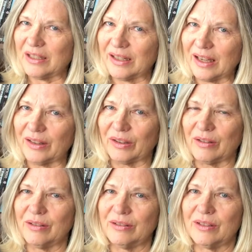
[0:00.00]

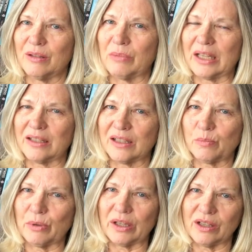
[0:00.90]
together to make this
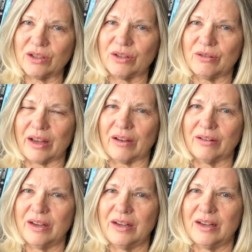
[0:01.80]
be an issue now,
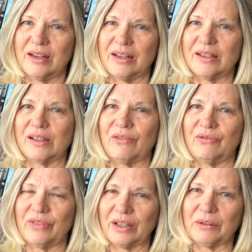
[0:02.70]
is a
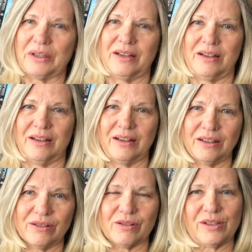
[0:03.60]
very
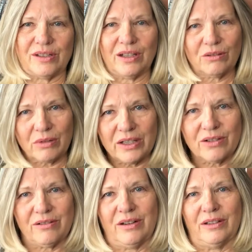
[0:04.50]
interesting
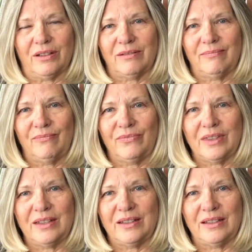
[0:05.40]
treasure hunt.
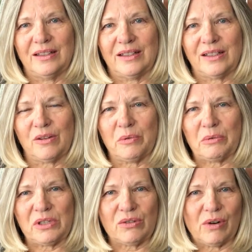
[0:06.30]
So I'm
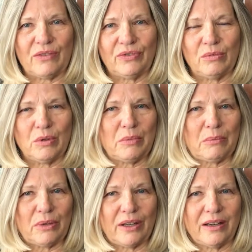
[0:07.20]
always grateful when my
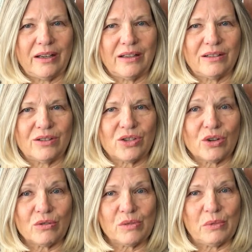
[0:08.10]
body
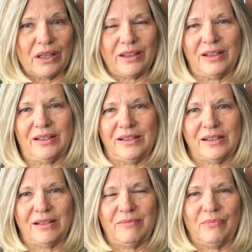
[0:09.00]
shows me
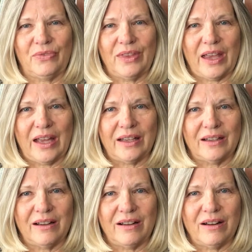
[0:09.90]
things that
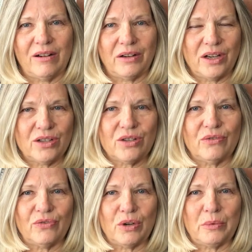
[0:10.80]
are an issue
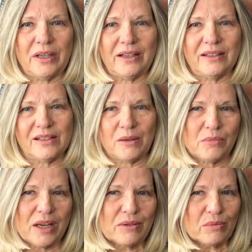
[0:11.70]
for me, and
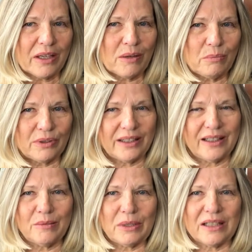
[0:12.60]
sometimes we
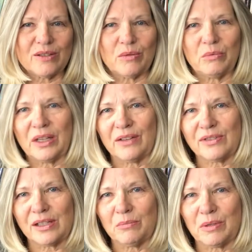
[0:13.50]
complain because when we have
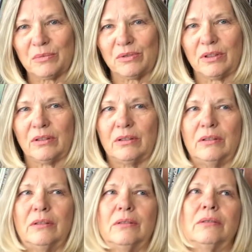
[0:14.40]
symptoms we go,
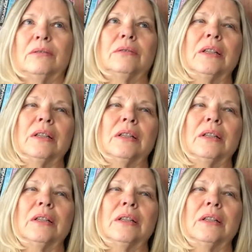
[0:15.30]
oh.